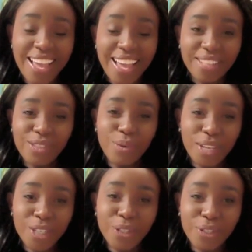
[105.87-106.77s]
And so we
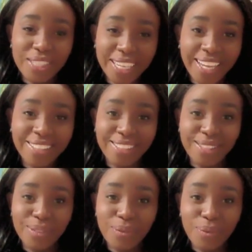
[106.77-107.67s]
understand,
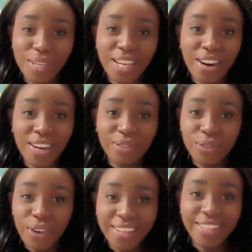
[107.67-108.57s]
and we are
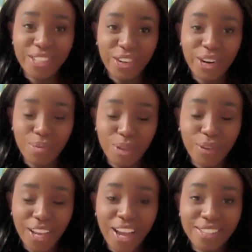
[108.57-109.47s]
frankly cheering
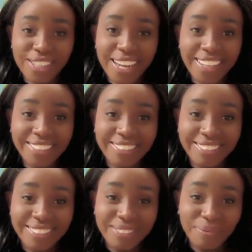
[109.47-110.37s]
Boeing on today.
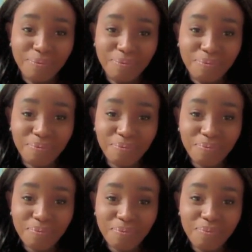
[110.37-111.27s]

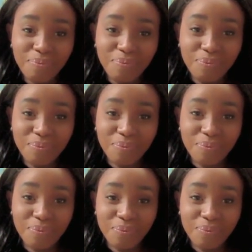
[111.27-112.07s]
Very humble of you to sort of